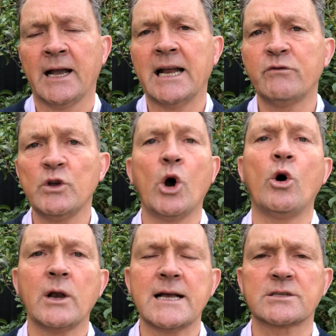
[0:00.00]
And if we
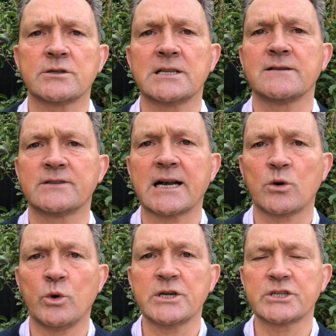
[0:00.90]
all ask ourselves that
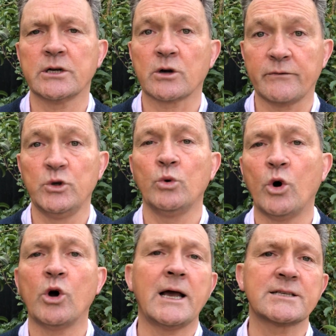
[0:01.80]
question, or if you
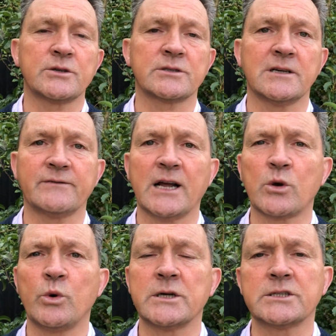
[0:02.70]
all ask yourself
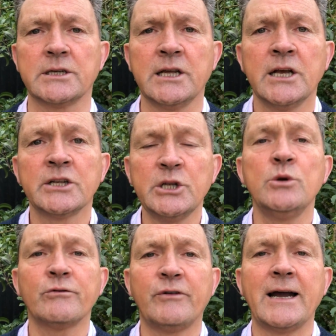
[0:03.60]
that question, then
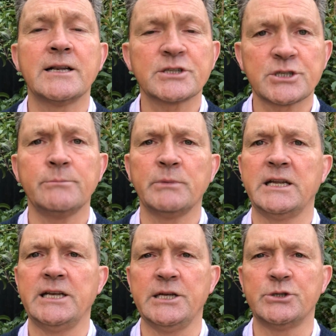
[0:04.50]
you'll find
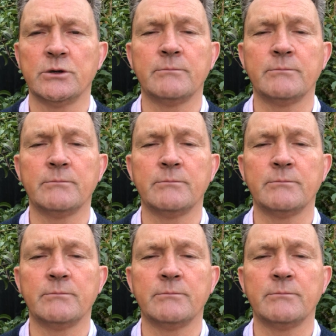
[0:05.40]
somebody needs you.